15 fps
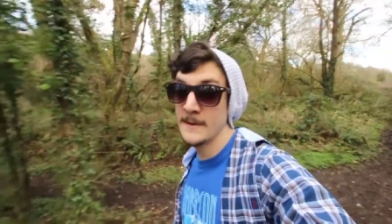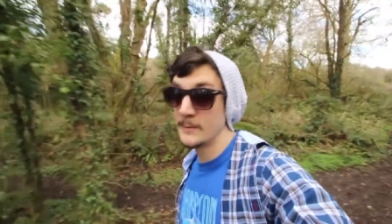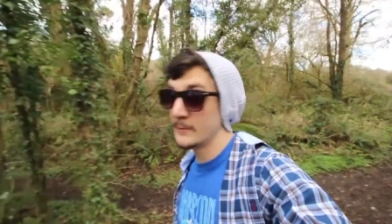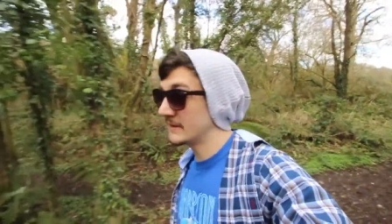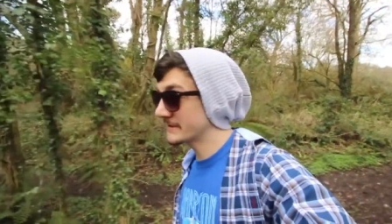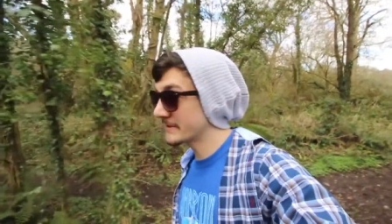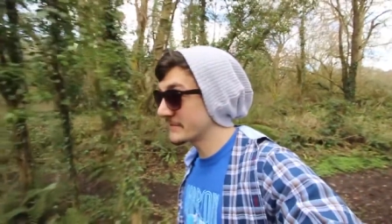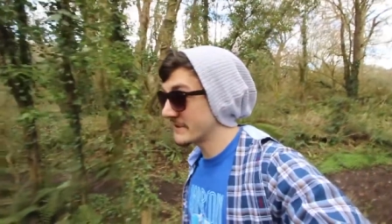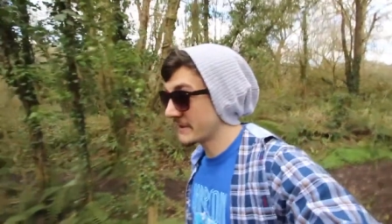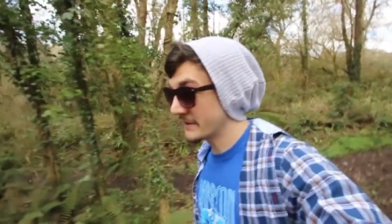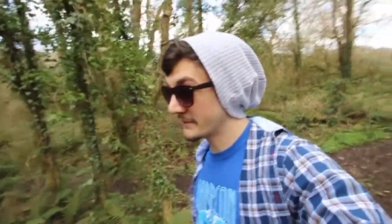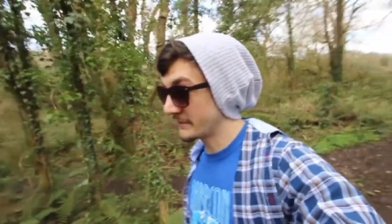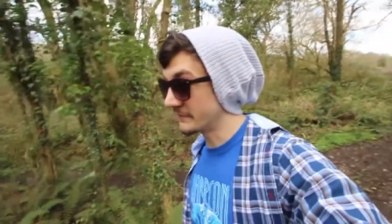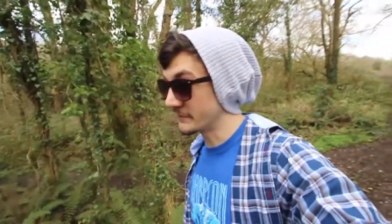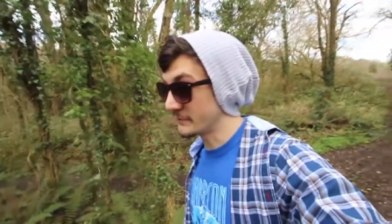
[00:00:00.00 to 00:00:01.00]
Welcome to
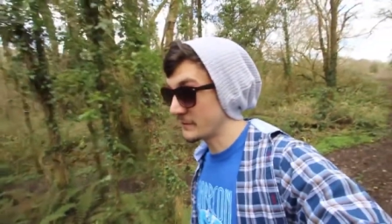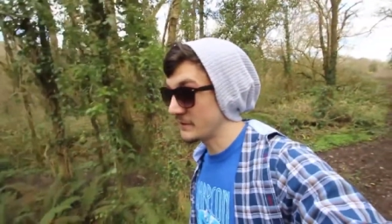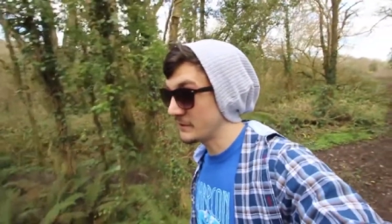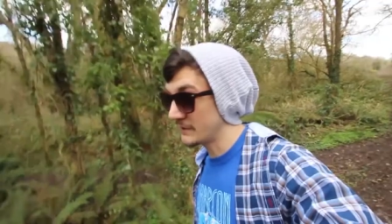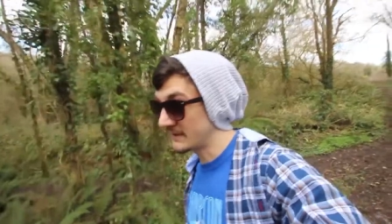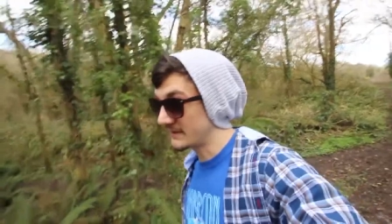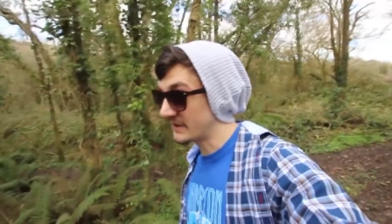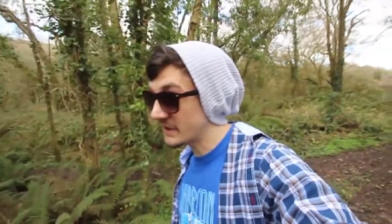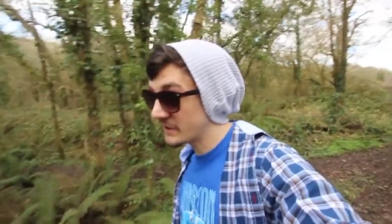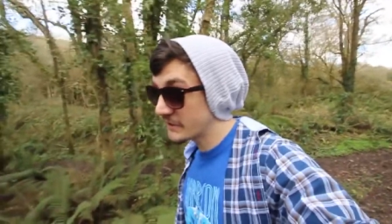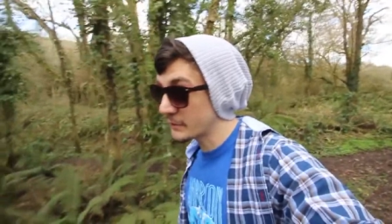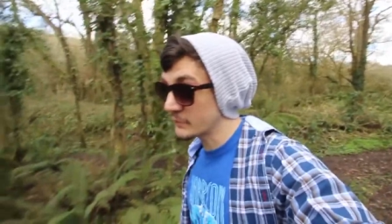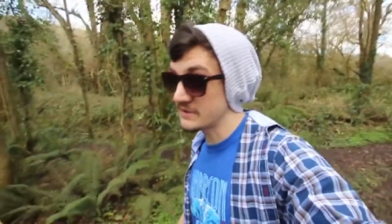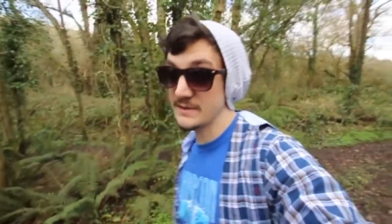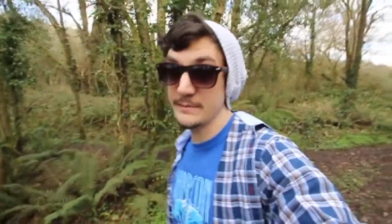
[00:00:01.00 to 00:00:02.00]
Ireland, where you get like
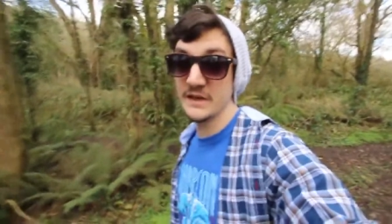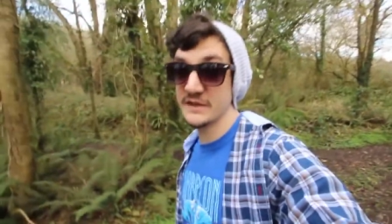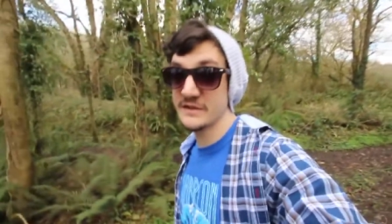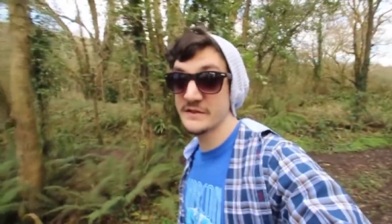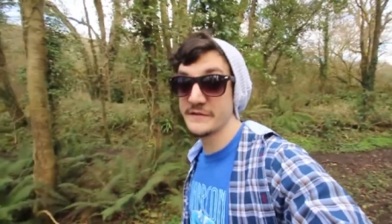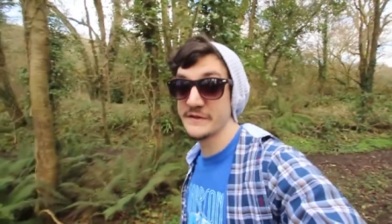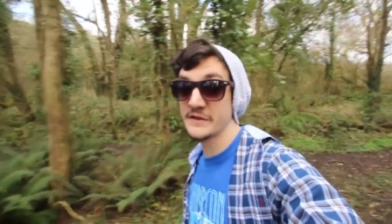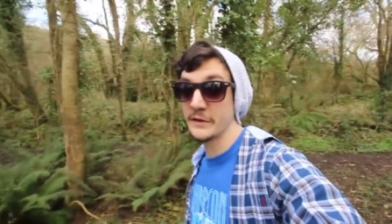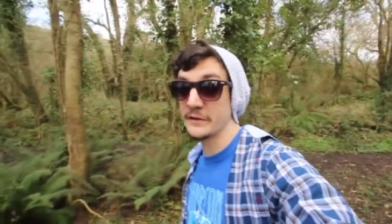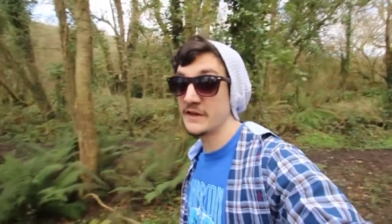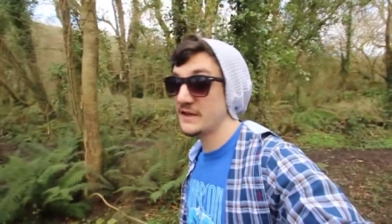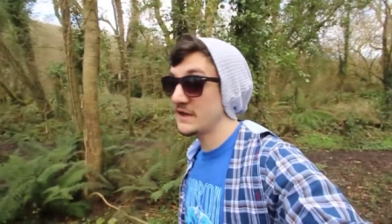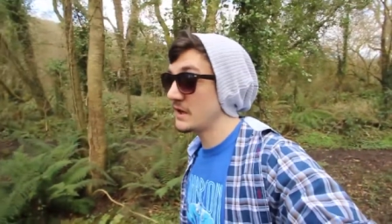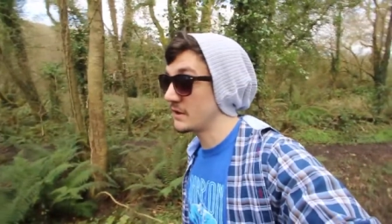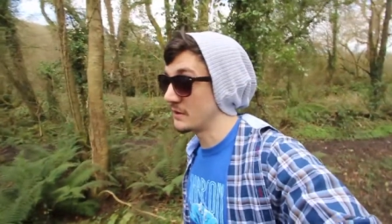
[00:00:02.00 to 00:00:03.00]
30 minutes of sun a
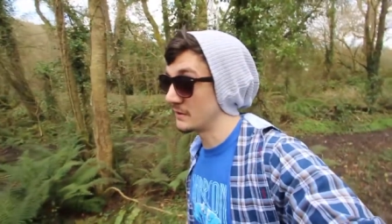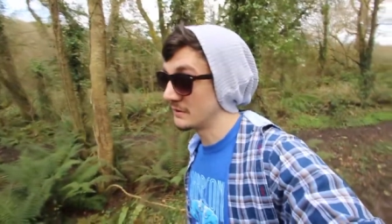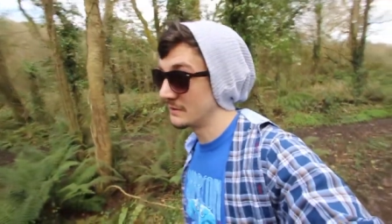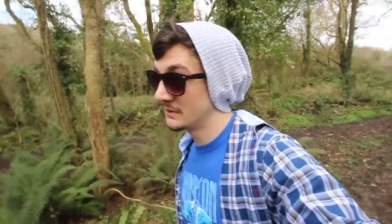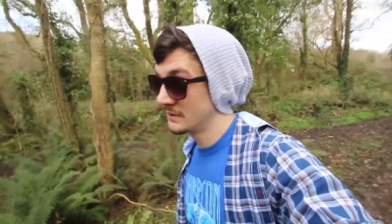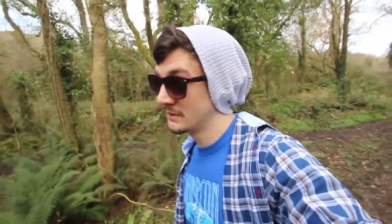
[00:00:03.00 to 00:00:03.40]
year.